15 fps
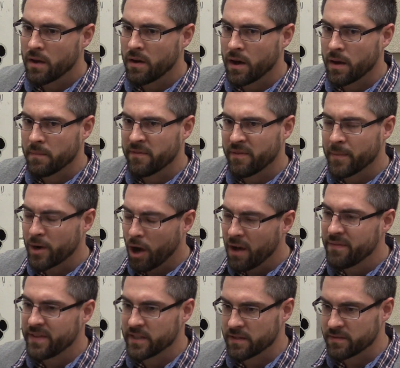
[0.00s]
Um, from an
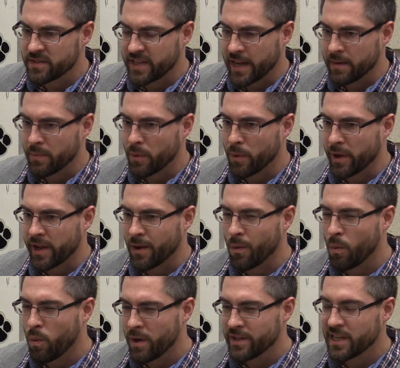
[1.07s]
offensive standpoint,
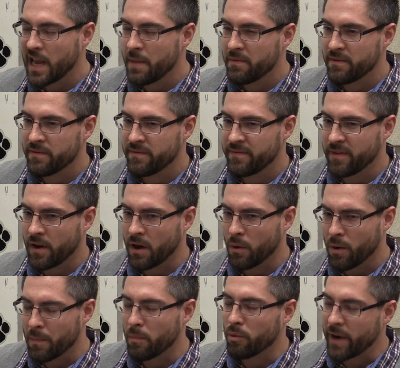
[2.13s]
what type of uh,
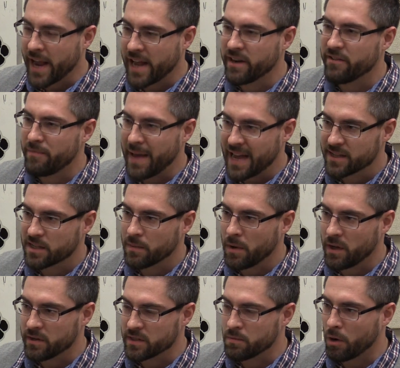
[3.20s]
what brand of
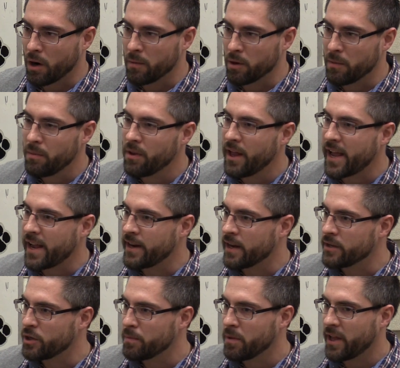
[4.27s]
basketball does Marlboro play?
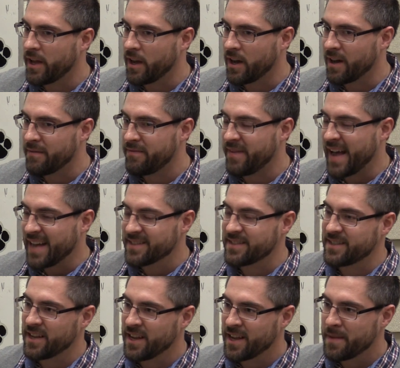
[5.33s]
Now, do you play a, a
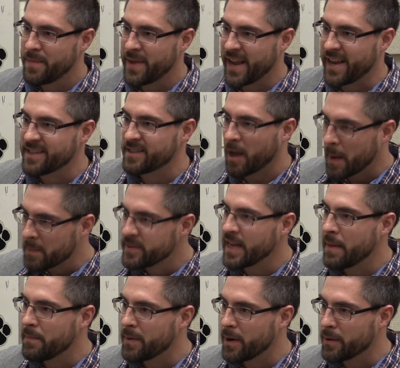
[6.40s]
fast paced, up
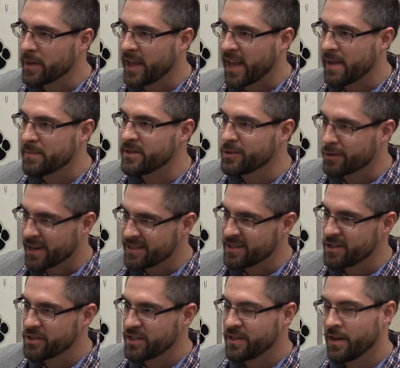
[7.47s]
tempo game and
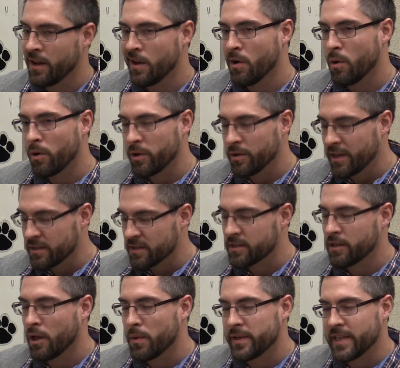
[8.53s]
transition, mm -hmm. or do you like to
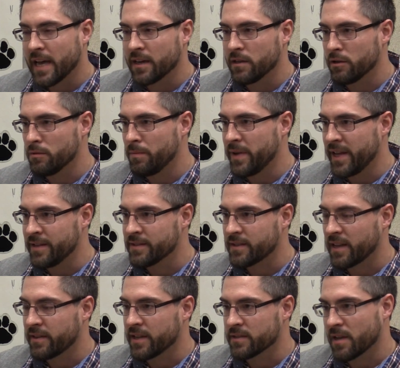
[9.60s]
slow it down a little bit and
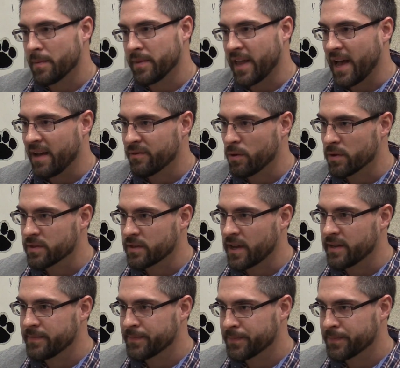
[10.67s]
set things up in the half court set?